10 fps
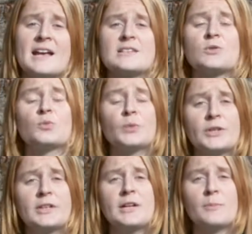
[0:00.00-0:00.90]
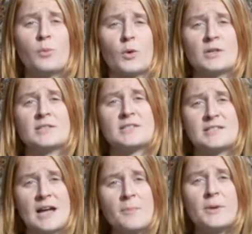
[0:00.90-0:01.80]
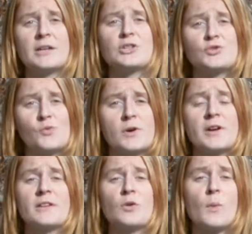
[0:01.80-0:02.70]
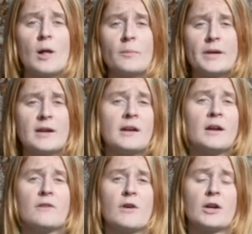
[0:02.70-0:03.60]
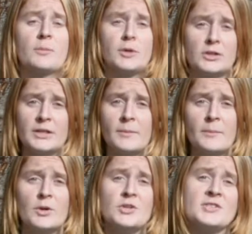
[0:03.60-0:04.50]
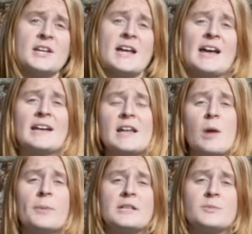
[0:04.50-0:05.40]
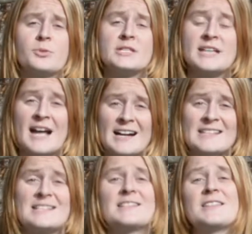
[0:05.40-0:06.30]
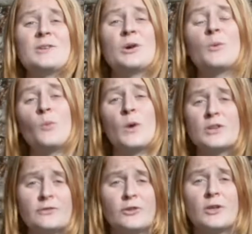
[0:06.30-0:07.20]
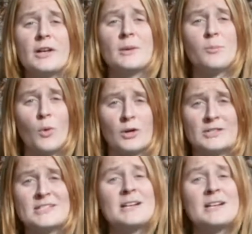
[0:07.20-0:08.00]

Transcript: is a really important step in ensuring the well-being of our community members and in helping to protect the wonderful and important